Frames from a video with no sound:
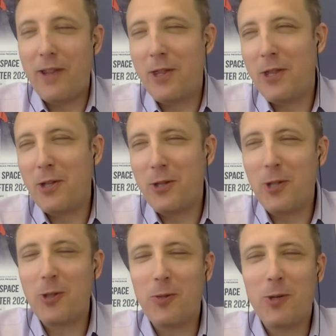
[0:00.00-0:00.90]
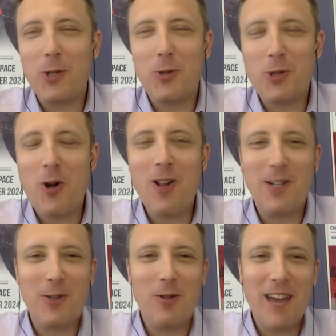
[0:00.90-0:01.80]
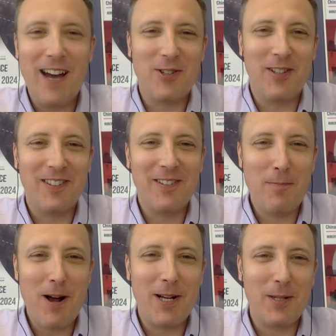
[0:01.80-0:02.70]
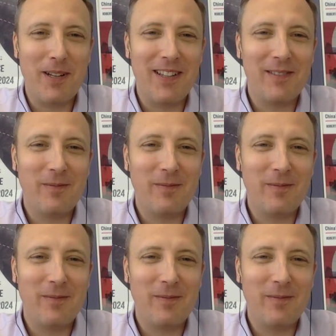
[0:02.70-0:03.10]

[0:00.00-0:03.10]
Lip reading: because you started at 2000 approximate.